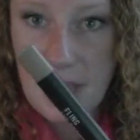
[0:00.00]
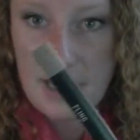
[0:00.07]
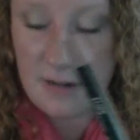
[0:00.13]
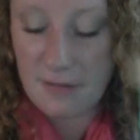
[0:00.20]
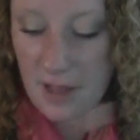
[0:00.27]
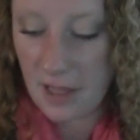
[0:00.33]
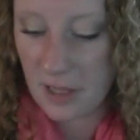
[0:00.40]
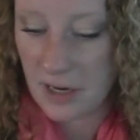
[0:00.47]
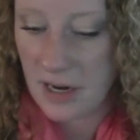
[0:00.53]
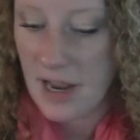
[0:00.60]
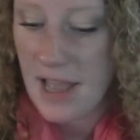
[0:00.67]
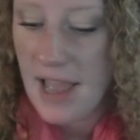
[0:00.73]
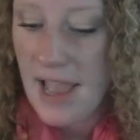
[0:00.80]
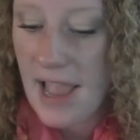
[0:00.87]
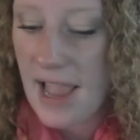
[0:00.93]
kind of color,
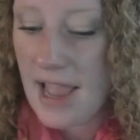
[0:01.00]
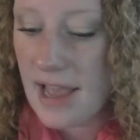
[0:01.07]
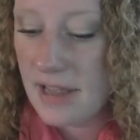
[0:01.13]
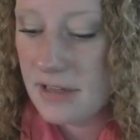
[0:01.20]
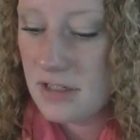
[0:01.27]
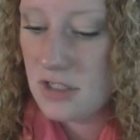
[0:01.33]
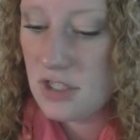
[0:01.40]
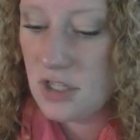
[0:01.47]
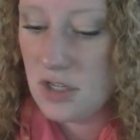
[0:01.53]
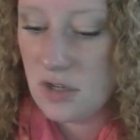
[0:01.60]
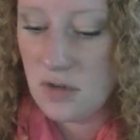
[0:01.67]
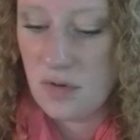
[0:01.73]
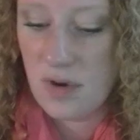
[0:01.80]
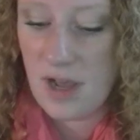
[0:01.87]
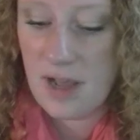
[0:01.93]
and
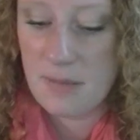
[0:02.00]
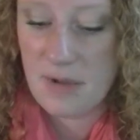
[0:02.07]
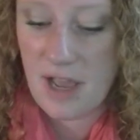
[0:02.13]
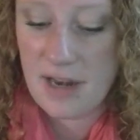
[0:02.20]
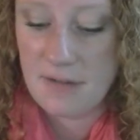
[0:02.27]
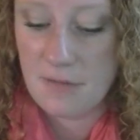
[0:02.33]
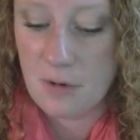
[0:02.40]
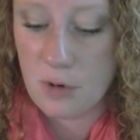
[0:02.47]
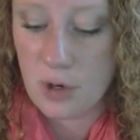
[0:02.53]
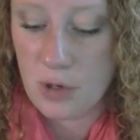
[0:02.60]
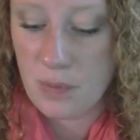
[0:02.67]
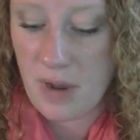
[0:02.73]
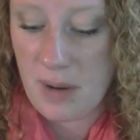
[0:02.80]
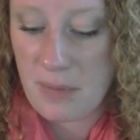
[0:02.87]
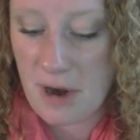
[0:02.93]
to kind of
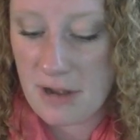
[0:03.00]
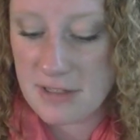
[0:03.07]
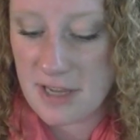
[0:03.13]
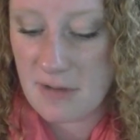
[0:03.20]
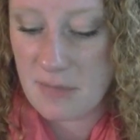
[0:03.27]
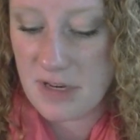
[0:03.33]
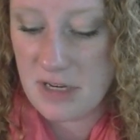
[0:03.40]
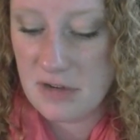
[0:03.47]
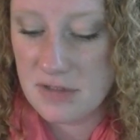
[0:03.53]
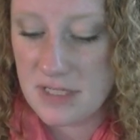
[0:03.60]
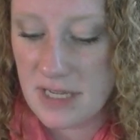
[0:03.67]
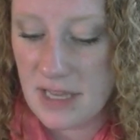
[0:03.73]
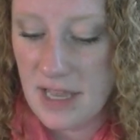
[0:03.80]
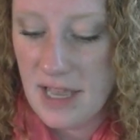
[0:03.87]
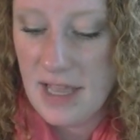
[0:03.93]
groom my brows I've been
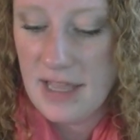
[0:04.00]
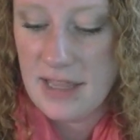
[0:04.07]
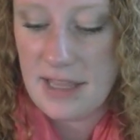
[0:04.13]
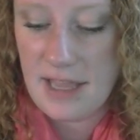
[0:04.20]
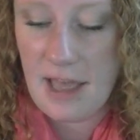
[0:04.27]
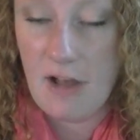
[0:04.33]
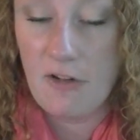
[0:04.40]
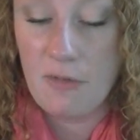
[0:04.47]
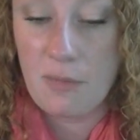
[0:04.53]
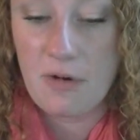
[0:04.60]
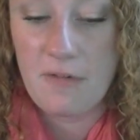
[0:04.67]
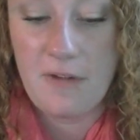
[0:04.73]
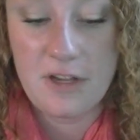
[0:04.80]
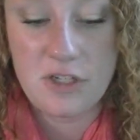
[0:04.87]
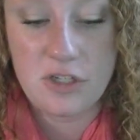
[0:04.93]
using the e.l.f.
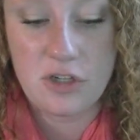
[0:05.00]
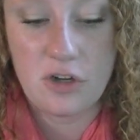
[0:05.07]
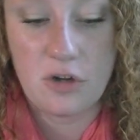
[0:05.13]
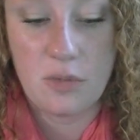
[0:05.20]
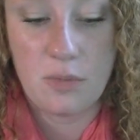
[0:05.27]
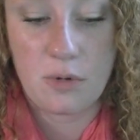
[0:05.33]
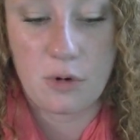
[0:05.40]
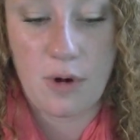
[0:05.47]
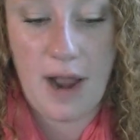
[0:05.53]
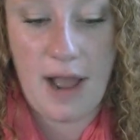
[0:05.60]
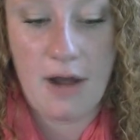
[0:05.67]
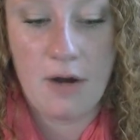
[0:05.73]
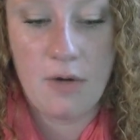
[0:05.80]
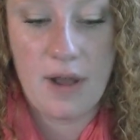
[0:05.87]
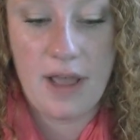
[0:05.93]
Professional
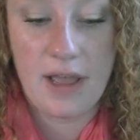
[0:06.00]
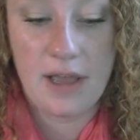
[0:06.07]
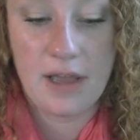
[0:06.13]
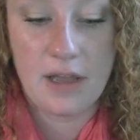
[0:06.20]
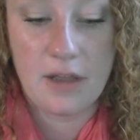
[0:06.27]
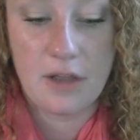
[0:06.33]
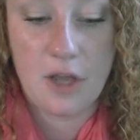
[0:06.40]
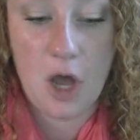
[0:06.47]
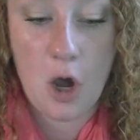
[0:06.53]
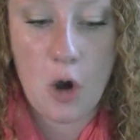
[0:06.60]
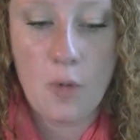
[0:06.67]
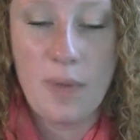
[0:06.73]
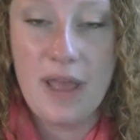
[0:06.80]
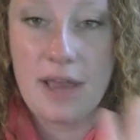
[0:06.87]
Brow Comb